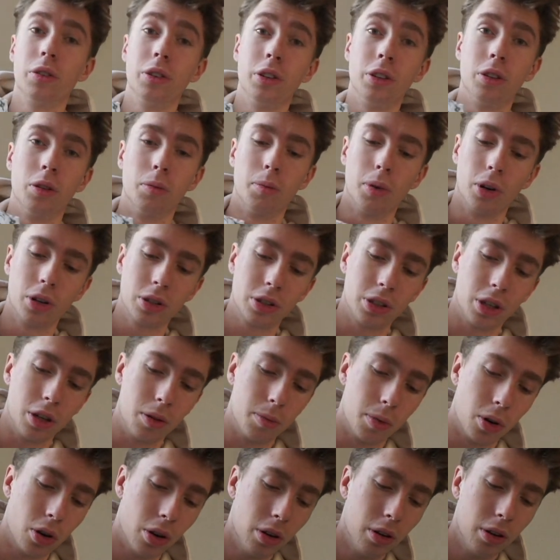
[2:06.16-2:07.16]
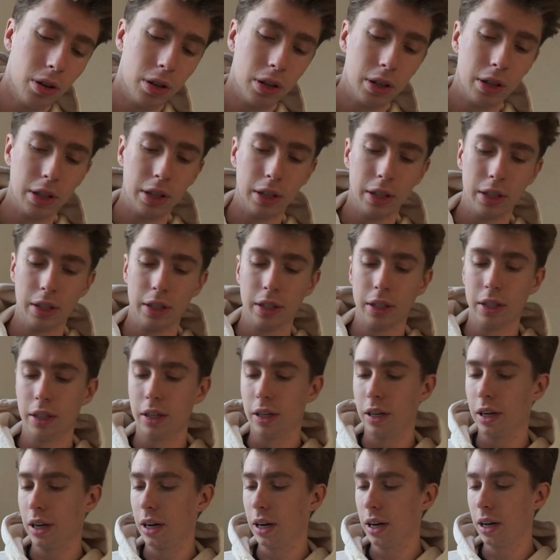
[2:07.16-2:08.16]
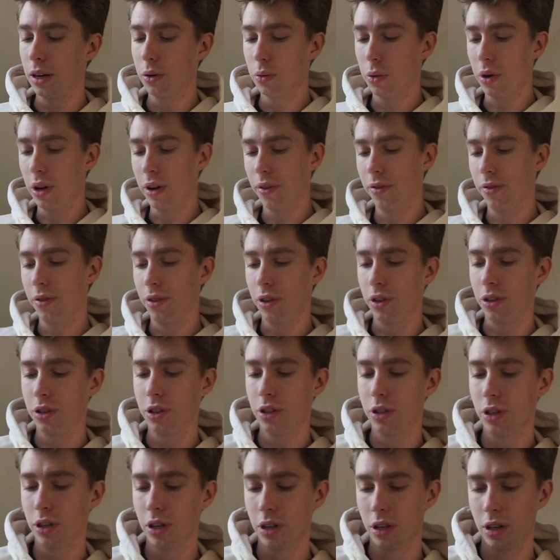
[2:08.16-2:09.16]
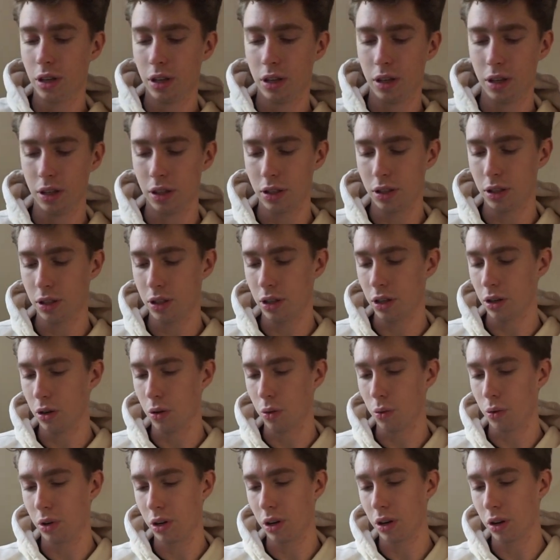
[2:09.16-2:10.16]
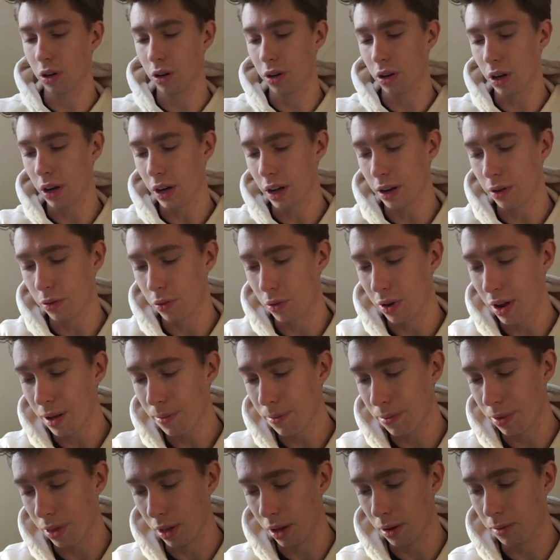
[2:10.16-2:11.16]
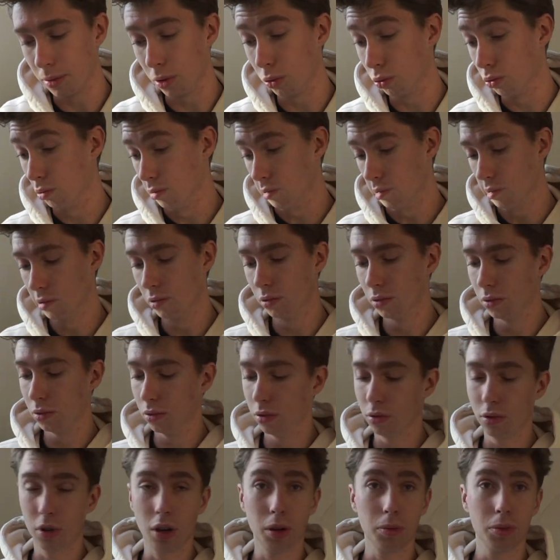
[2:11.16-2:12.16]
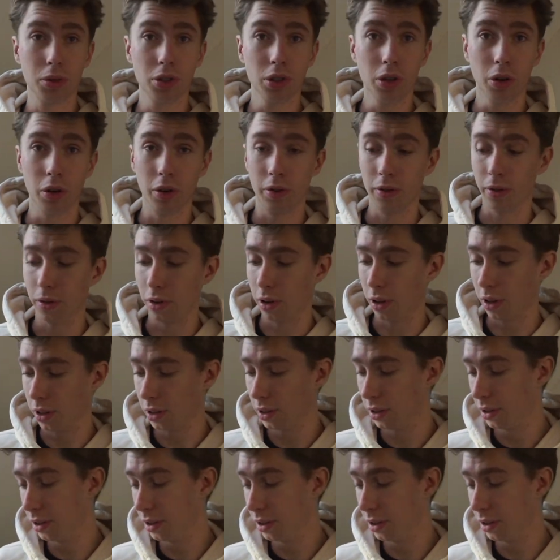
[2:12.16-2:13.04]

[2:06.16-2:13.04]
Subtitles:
need the box anymore. And we have this. So we're gonna unwrap them. Oh, I'm sorry for that.